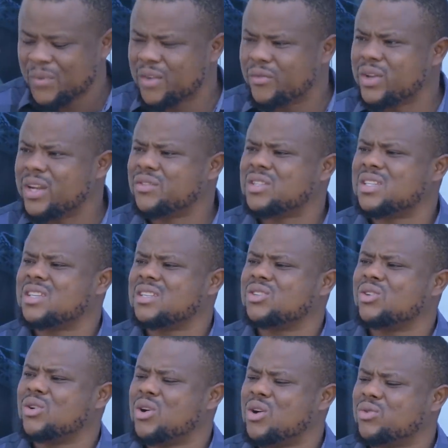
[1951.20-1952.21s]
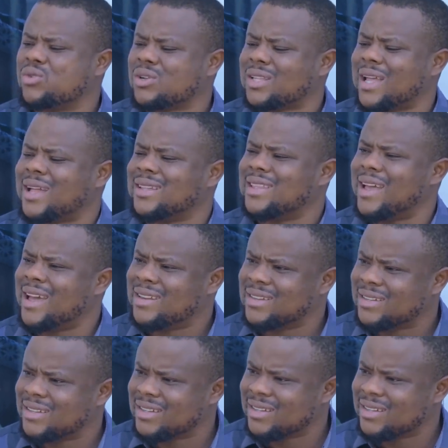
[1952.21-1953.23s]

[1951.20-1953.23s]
even if she's the owner who's not, and then...